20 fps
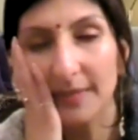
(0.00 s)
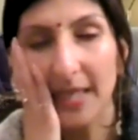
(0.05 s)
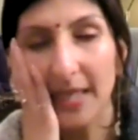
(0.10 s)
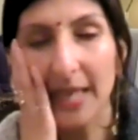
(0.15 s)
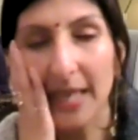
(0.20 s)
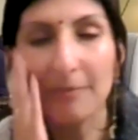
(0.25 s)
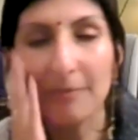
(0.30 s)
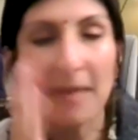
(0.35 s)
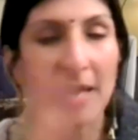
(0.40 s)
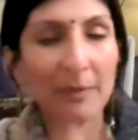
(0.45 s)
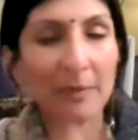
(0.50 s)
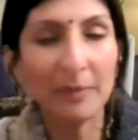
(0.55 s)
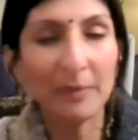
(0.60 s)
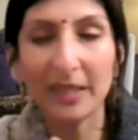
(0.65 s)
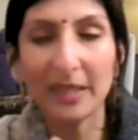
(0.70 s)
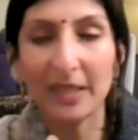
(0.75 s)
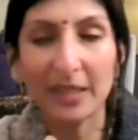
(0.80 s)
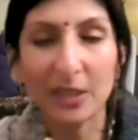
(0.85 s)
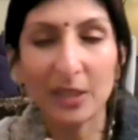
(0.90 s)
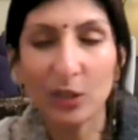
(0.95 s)
It may
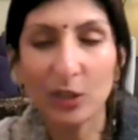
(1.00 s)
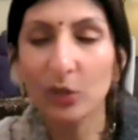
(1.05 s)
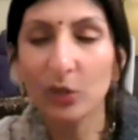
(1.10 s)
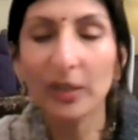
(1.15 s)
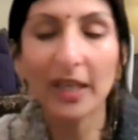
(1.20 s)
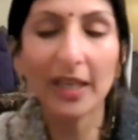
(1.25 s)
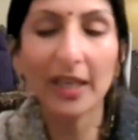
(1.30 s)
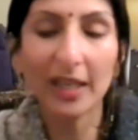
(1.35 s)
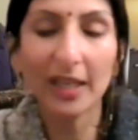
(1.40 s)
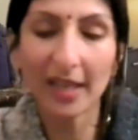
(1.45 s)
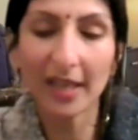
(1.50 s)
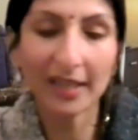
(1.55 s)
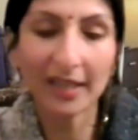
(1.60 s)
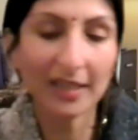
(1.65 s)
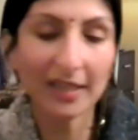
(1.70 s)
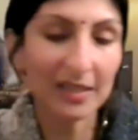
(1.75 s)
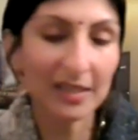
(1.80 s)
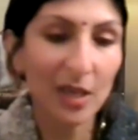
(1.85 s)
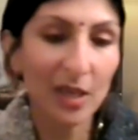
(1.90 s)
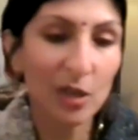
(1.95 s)
be looking like
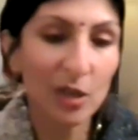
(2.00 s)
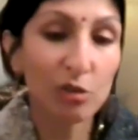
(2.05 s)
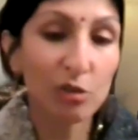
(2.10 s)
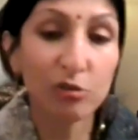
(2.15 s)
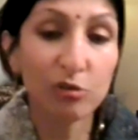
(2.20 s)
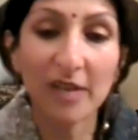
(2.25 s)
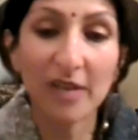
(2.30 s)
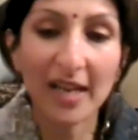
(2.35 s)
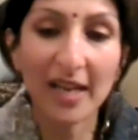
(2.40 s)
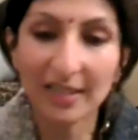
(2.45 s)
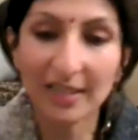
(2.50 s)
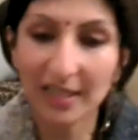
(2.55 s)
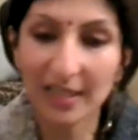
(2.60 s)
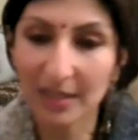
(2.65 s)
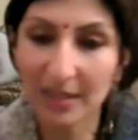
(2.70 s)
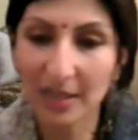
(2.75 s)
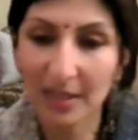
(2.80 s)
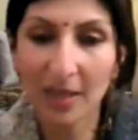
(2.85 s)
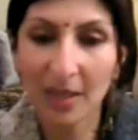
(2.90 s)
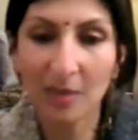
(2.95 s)
it's
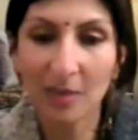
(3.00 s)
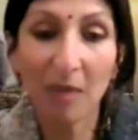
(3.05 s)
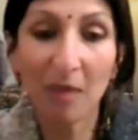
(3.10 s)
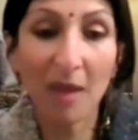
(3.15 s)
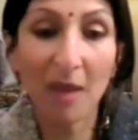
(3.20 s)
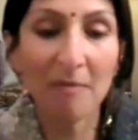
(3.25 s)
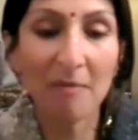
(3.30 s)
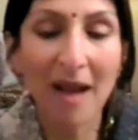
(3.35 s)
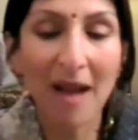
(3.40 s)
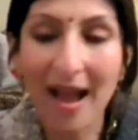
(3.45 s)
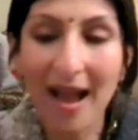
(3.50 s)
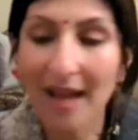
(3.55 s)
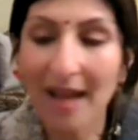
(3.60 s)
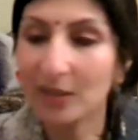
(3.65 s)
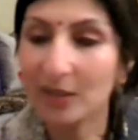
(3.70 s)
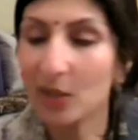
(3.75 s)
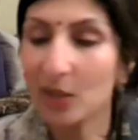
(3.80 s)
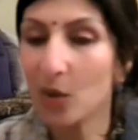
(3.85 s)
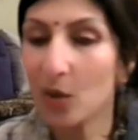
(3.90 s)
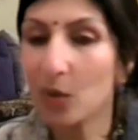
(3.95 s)
created by
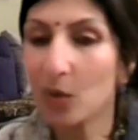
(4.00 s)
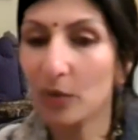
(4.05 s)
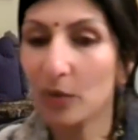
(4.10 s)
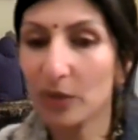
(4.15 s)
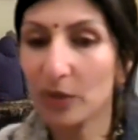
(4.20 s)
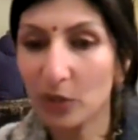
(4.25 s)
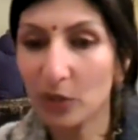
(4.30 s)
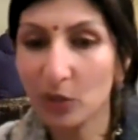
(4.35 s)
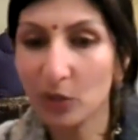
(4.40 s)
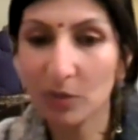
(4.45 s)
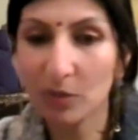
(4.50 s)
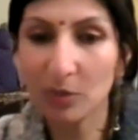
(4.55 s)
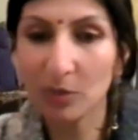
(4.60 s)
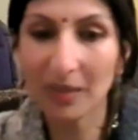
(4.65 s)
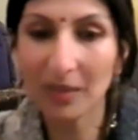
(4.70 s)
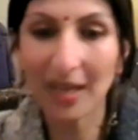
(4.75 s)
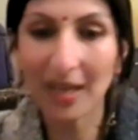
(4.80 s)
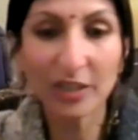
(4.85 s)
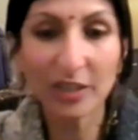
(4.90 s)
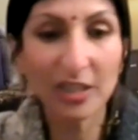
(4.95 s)
man or a human,
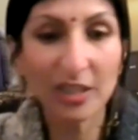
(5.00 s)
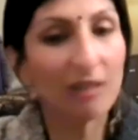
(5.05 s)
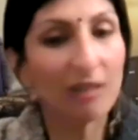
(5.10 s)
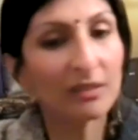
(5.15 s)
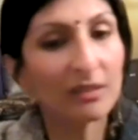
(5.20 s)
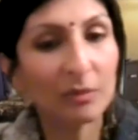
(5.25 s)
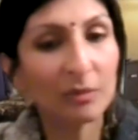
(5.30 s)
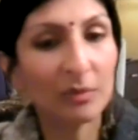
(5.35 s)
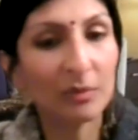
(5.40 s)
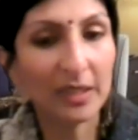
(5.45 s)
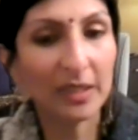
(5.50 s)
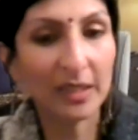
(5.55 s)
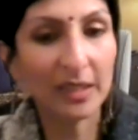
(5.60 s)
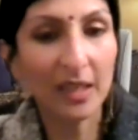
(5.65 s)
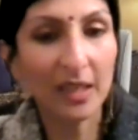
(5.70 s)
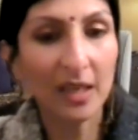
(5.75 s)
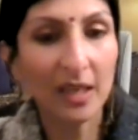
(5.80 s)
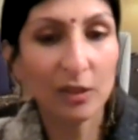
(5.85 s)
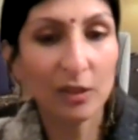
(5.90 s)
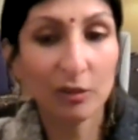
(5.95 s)
but actually ultimately
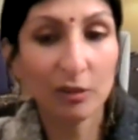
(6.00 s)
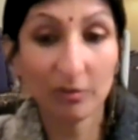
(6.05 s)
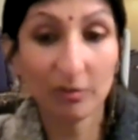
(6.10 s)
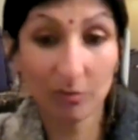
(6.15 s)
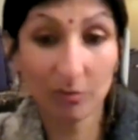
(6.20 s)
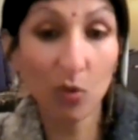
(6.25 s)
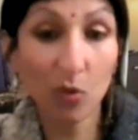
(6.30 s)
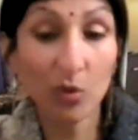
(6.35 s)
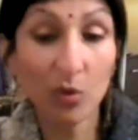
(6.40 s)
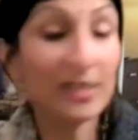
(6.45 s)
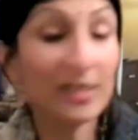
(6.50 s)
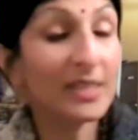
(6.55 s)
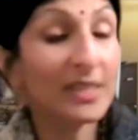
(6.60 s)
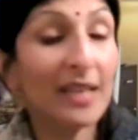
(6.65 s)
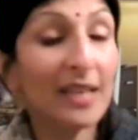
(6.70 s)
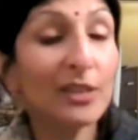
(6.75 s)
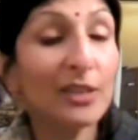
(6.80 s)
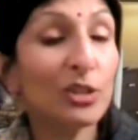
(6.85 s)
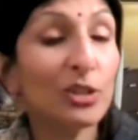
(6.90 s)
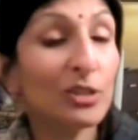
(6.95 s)
all
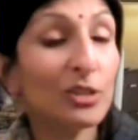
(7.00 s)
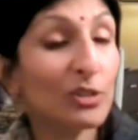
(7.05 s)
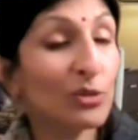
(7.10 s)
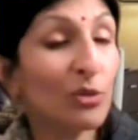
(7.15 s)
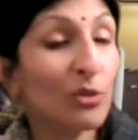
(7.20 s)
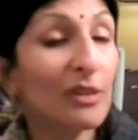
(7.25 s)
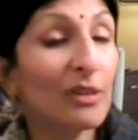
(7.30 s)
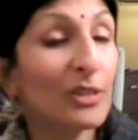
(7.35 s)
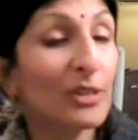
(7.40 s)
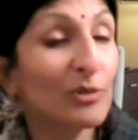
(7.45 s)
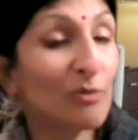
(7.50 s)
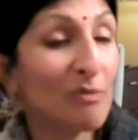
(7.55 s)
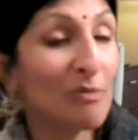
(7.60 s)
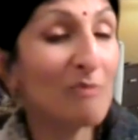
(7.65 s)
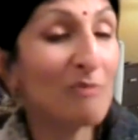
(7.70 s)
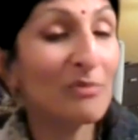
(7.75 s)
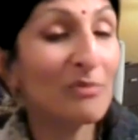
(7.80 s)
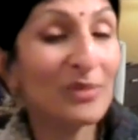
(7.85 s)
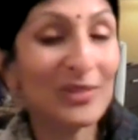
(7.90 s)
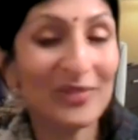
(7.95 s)
intelligence, knowledge,
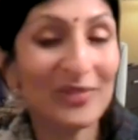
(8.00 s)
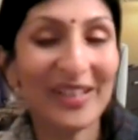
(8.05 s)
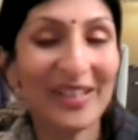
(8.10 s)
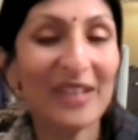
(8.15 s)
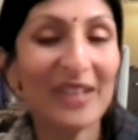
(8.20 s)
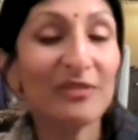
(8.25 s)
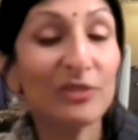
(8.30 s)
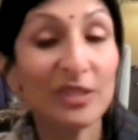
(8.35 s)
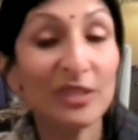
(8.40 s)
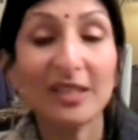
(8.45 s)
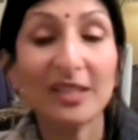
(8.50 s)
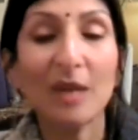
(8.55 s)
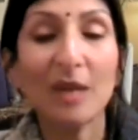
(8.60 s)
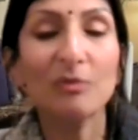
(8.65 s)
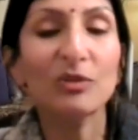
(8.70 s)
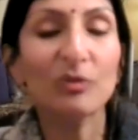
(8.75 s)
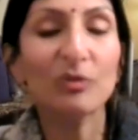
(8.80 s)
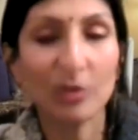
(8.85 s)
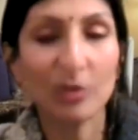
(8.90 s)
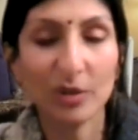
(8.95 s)
remembrance, forgetfulness
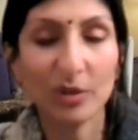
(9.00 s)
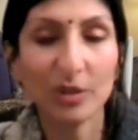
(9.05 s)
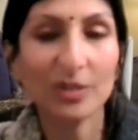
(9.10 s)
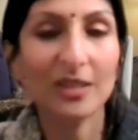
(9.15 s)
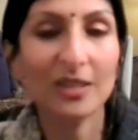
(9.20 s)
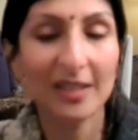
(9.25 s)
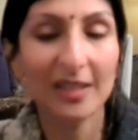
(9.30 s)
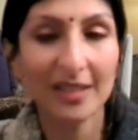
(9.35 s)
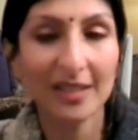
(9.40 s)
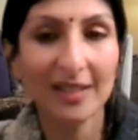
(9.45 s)
comes from Krishna.